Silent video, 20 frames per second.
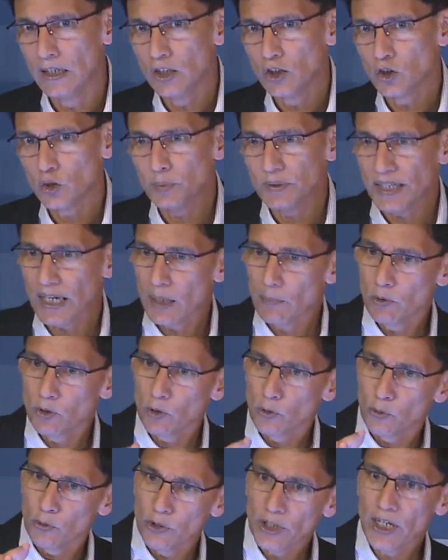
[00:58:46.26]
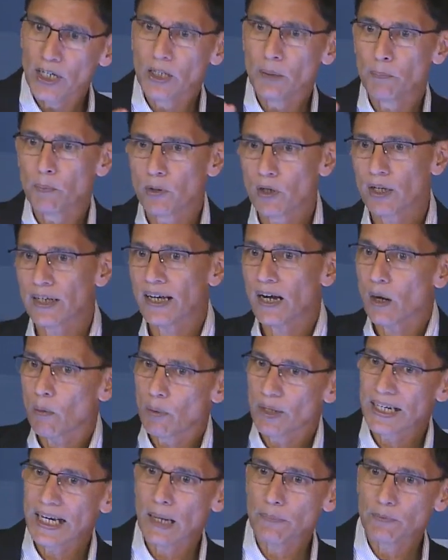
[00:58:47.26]
to be able to really put a
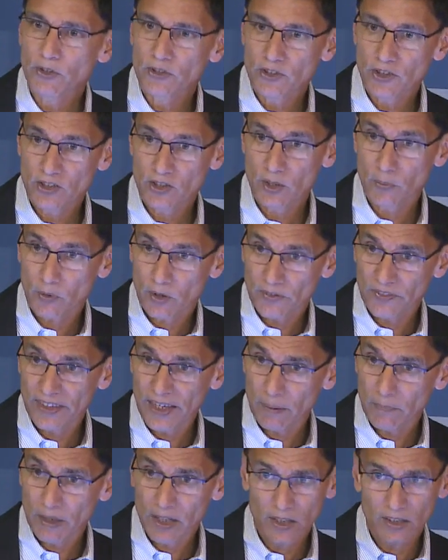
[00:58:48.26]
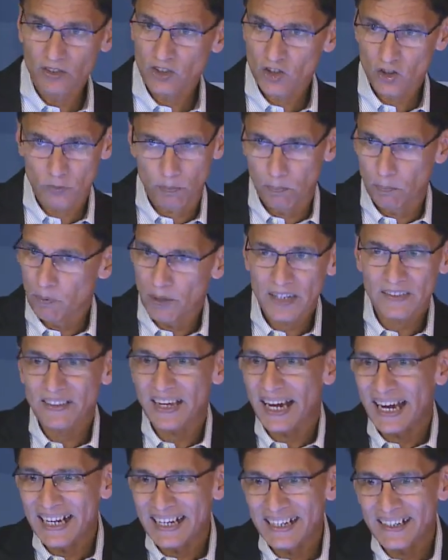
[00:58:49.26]
carbon capture system on them. It'll just break the
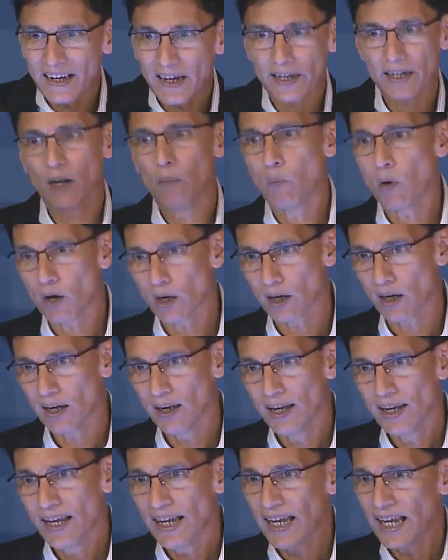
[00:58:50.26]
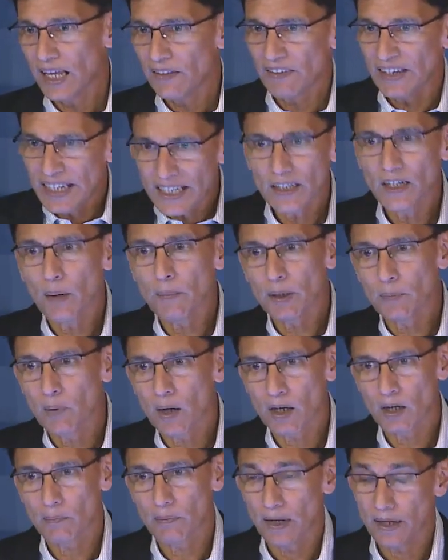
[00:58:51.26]
entire model. And the economic
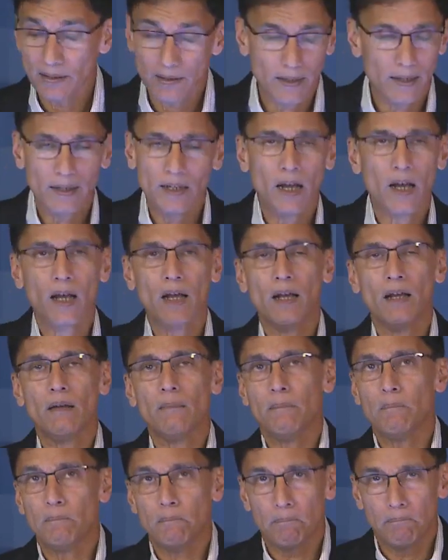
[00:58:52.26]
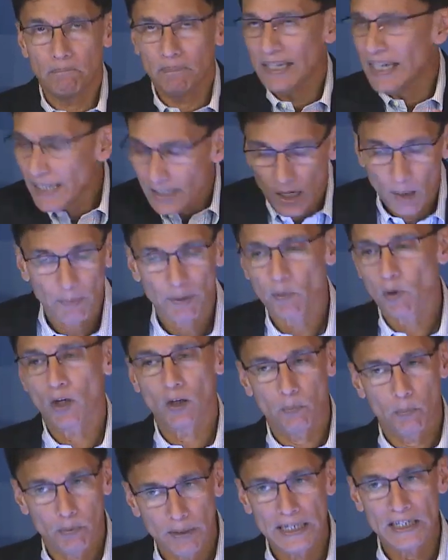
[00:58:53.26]
model, economic model
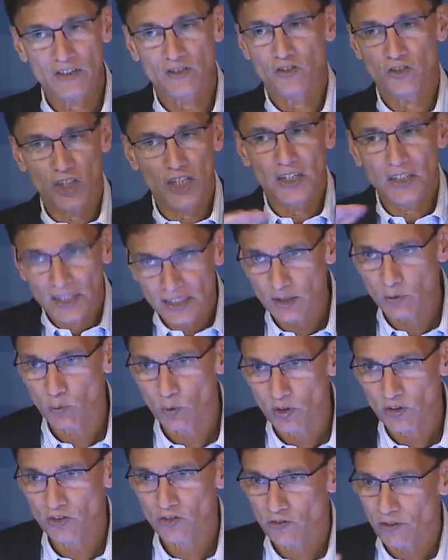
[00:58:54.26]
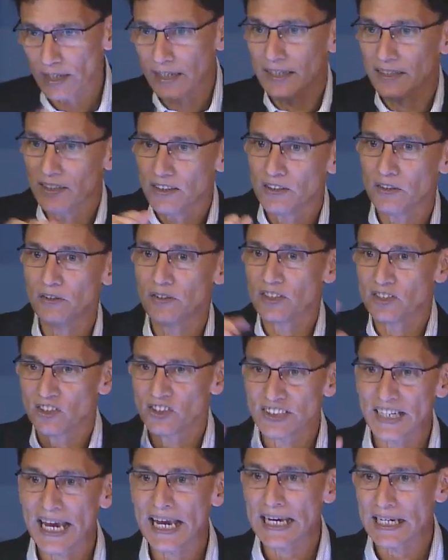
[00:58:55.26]
breaks, then nothing works. Eh, there's a
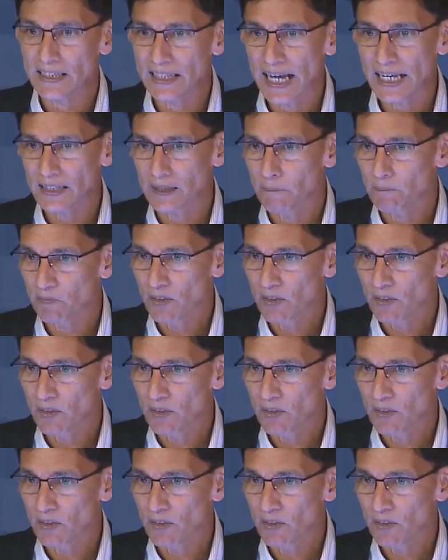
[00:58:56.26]
saying that,